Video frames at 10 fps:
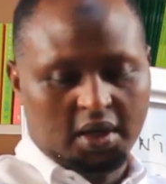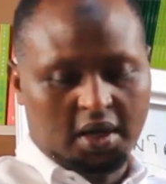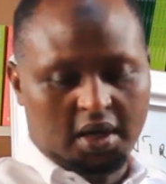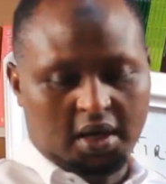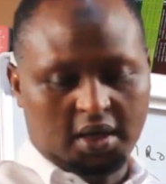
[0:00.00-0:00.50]

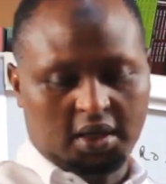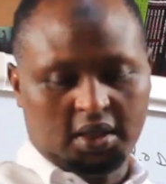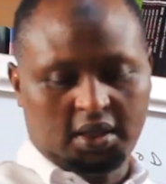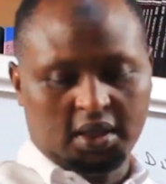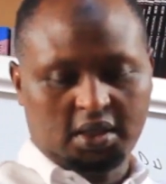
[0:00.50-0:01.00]

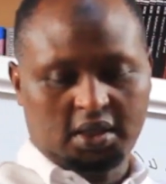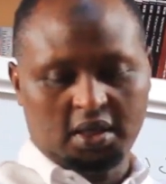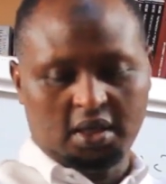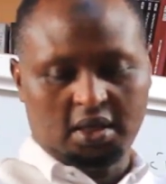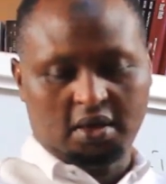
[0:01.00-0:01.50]
the text
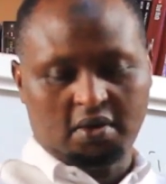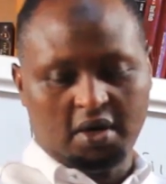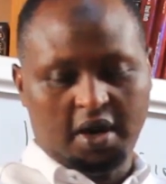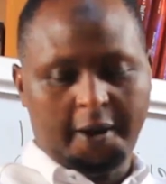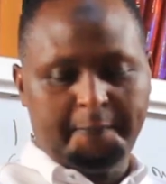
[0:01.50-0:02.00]

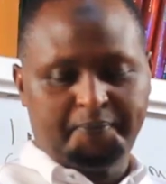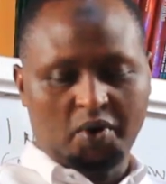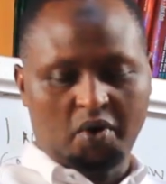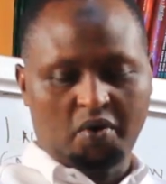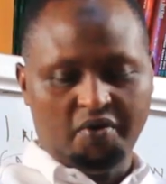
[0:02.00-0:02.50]
decoder
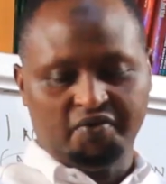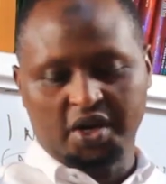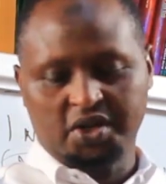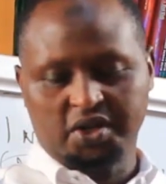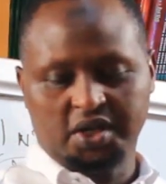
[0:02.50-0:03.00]
or
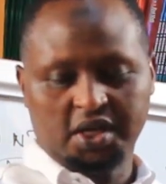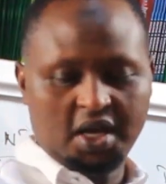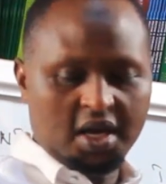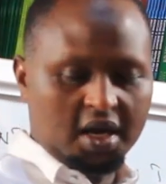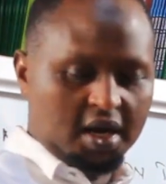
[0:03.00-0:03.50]
conversion
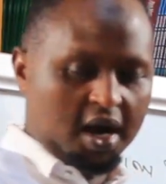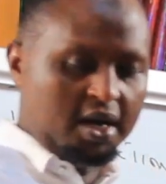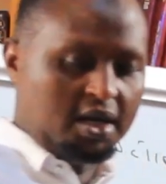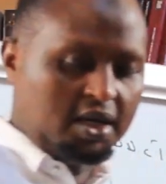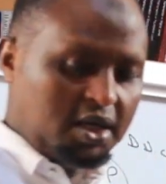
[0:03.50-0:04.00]

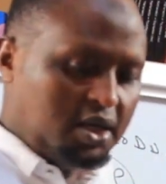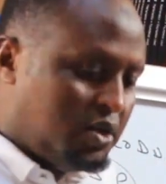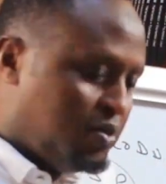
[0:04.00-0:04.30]
can read